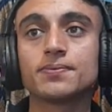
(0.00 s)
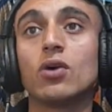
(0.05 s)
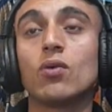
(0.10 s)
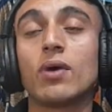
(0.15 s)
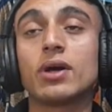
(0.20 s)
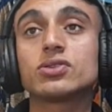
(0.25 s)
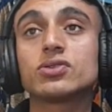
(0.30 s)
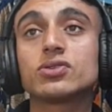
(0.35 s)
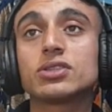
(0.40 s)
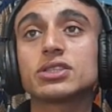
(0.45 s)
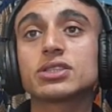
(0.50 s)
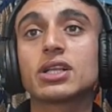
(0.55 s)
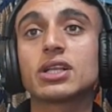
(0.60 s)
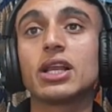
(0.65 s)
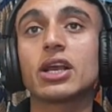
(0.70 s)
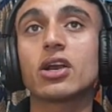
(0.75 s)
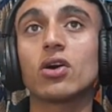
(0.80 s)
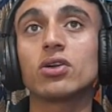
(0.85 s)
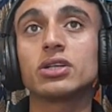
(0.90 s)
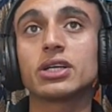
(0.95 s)
Once you just
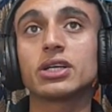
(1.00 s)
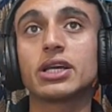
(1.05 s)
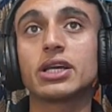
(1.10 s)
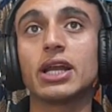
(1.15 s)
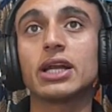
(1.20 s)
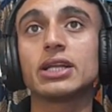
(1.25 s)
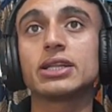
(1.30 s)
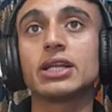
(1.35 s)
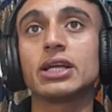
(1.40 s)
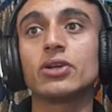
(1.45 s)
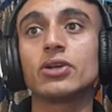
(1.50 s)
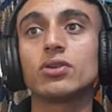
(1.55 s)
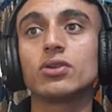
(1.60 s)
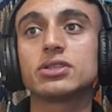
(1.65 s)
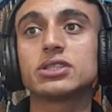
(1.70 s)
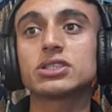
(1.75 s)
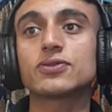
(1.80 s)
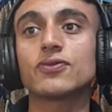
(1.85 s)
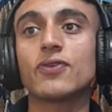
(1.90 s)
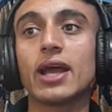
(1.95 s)
click on the create, then you will
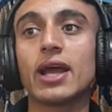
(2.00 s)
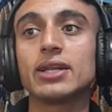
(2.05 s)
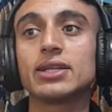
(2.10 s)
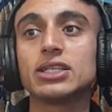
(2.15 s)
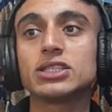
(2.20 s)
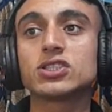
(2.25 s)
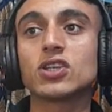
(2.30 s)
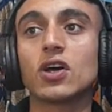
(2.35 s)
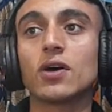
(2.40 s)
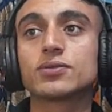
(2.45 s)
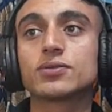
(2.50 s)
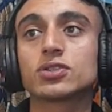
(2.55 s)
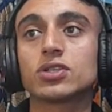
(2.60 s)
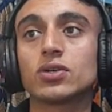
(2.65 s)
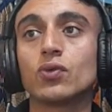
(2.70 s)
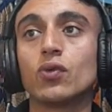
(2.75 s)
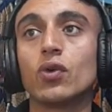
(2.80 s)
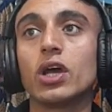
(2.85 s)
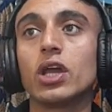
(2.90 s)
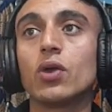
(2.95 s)
just find this
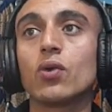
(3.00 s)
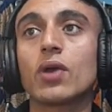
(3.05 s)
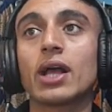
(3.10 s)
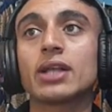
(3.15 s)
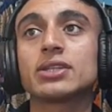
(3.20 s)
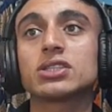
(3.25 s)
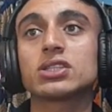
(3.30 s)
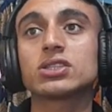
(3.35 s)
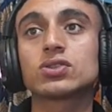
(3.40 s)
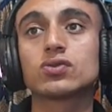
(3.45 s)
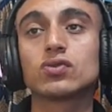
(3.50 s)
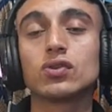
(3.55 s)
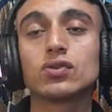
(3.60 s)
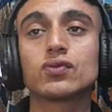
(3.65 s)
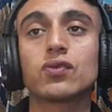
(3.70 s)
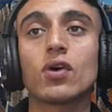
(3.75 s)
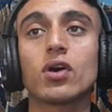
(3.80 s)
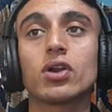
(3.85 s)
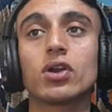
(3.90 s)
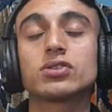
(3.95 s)
option where you can just choose
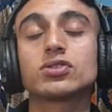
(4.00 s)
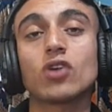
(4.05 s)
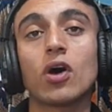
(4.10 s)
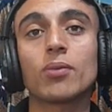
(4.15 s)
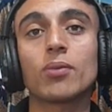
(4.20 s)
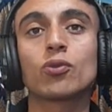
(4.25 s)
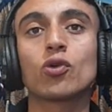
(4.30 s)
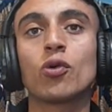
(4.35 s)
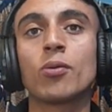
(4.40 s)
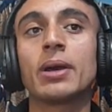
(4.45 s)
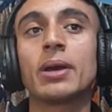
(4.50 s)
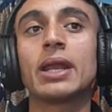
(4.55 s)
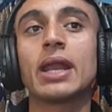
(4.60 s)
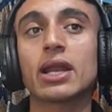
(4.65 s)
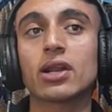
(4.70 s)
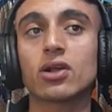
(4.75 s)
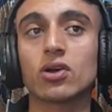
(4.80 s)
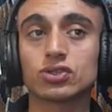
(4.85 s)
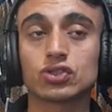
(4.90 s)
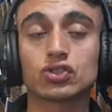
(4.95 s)
for a subdomain
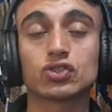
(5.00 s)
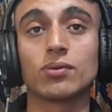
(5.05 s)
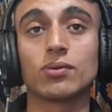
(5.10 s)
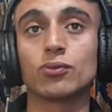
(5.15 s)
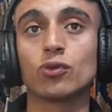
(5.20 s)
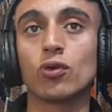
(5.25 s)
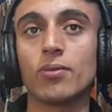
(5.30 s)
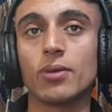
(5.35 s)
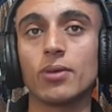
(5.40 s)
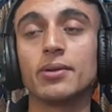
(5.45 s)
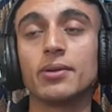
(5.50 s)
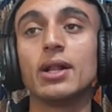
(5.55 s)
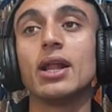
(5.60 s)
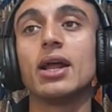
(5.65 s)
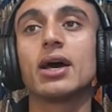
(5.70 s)
and custom domain.